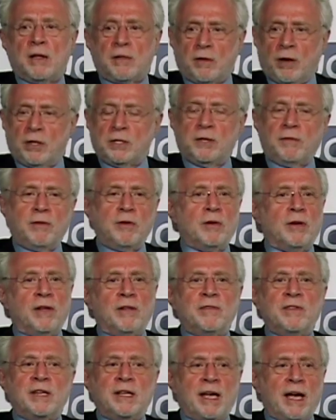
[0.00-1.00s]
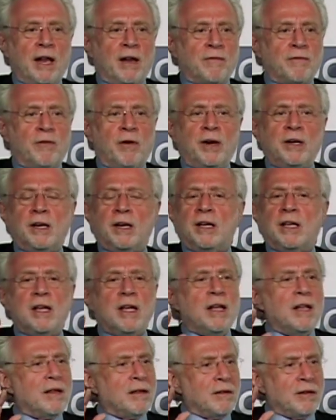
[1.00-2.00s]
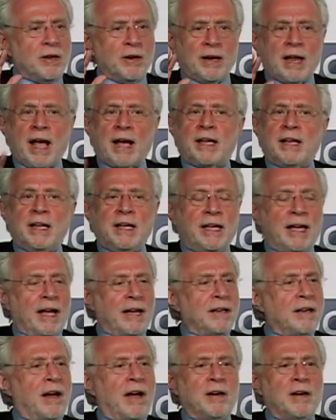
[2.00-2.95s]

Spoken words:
Those of you who live in California, you're not going to get